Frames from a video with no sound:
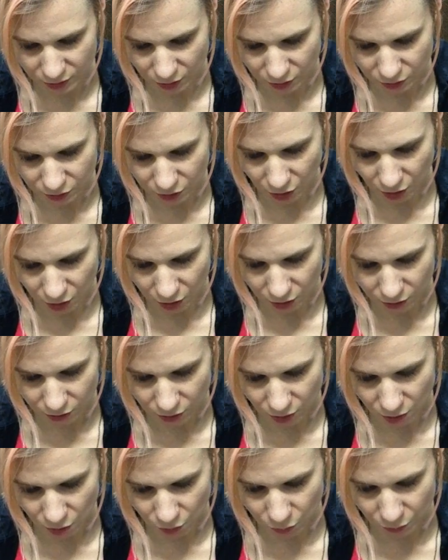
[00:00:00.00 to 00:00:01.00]
on guard,
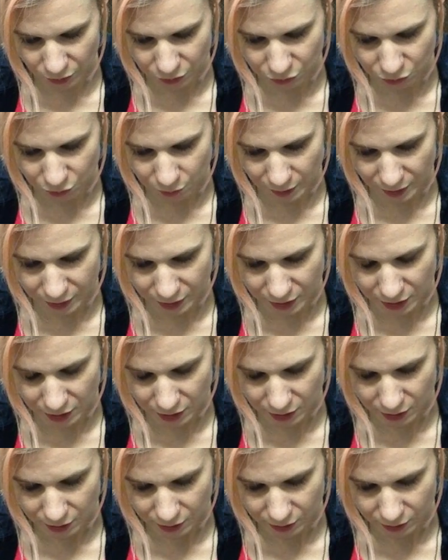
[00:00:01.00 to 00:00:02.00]
always
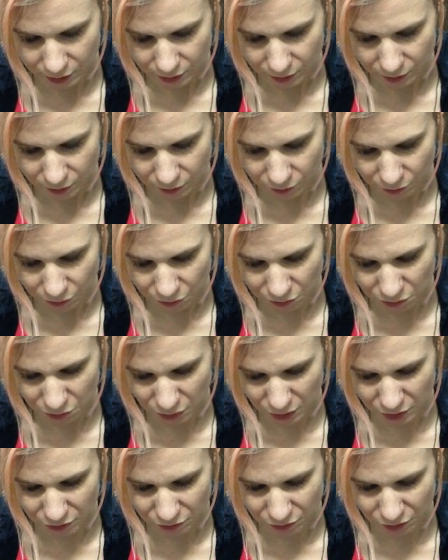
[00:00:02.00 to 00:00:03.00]
ready
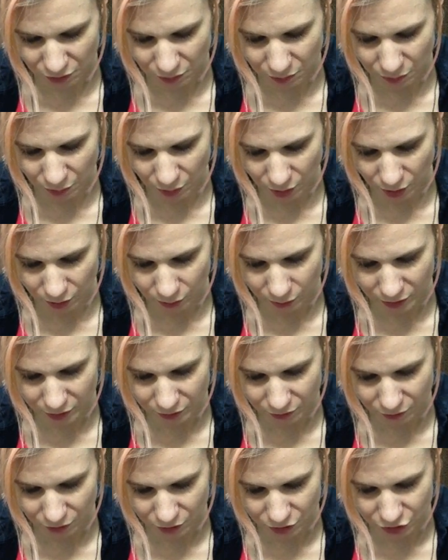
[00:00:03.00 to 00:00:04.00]
for a barb, ready
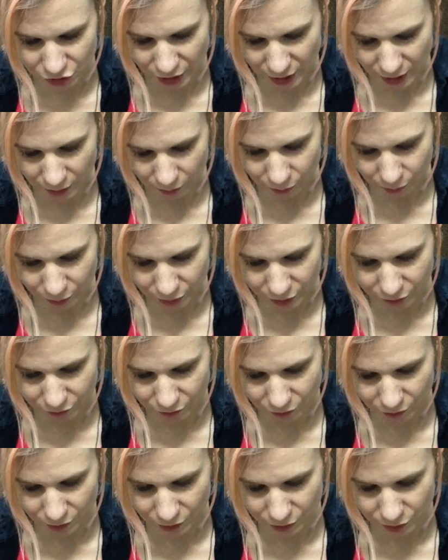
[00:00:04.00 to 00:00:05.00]
for a jab, ready
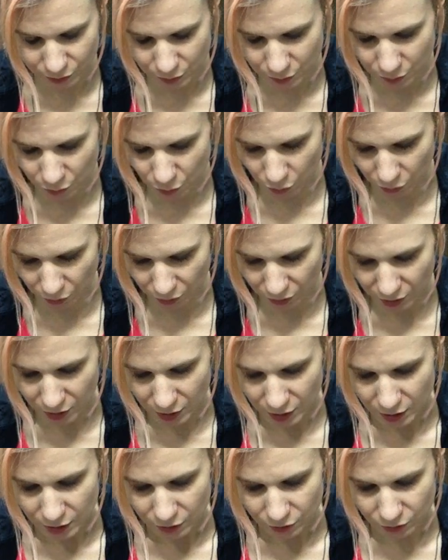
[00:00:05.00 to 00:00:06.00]
for there to be more.
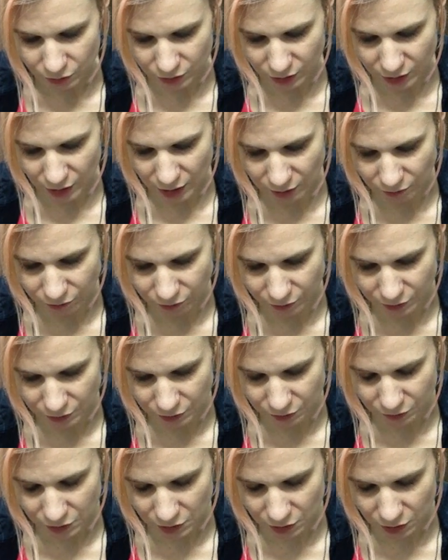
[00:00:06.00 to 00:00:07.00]
There's a conflict
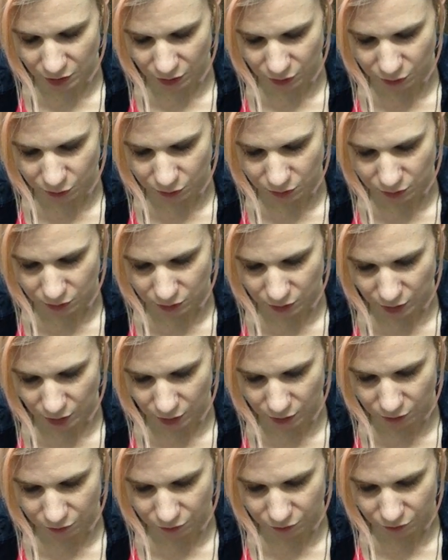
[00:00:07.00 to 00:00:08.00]
of egos,
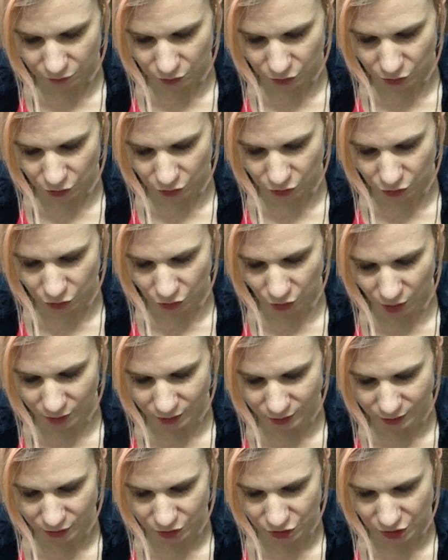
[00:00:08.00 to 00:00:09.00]
of
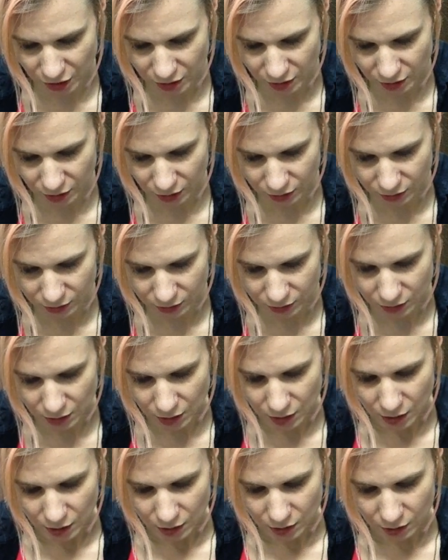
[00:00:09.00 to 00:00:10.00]
cross agendas,
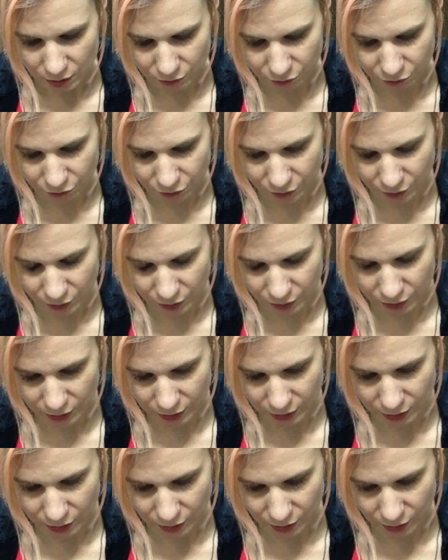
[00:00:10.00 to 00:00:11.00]
of feeling
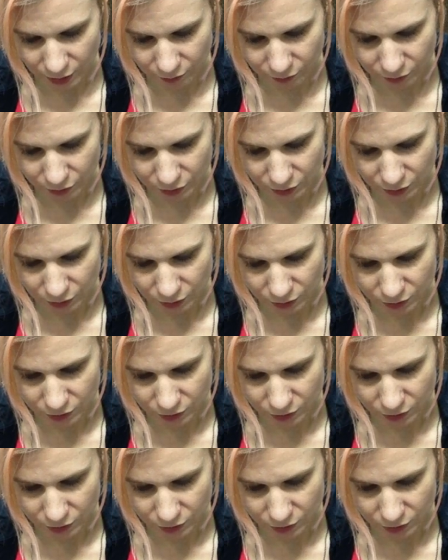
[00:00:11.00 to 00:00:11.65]
like every